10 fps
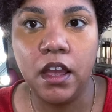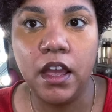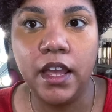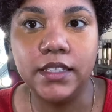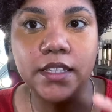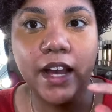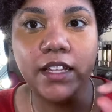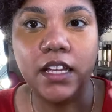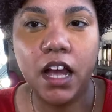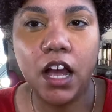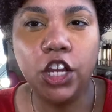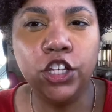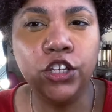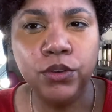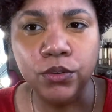It's not a
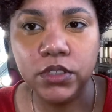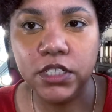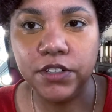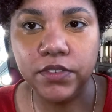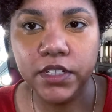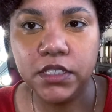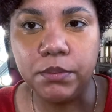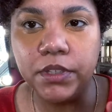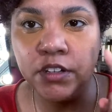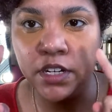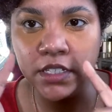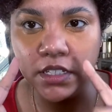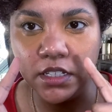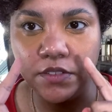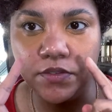huge difference, but there is a
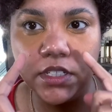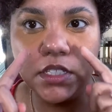difference,